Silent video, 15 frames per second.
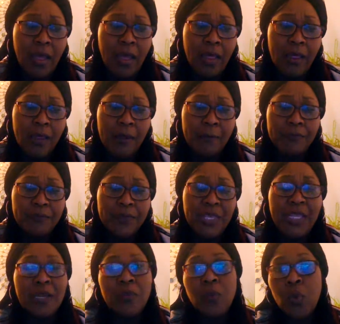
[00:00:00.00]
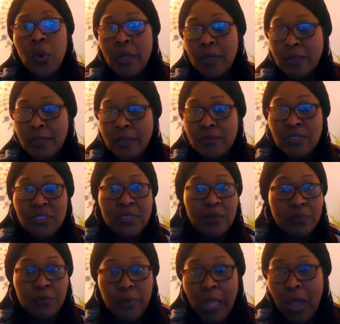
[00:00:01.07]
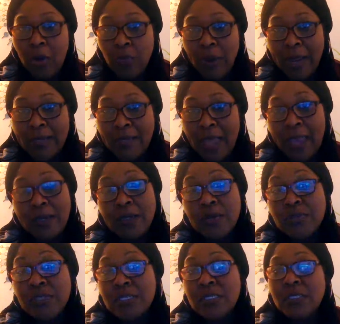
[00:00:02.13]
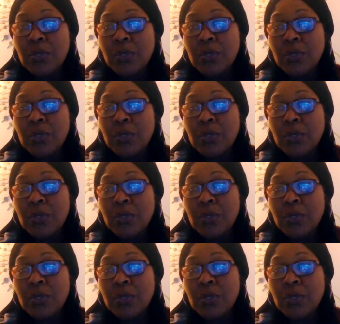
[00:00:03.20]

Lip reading: He didn't want to just outright diagnose us,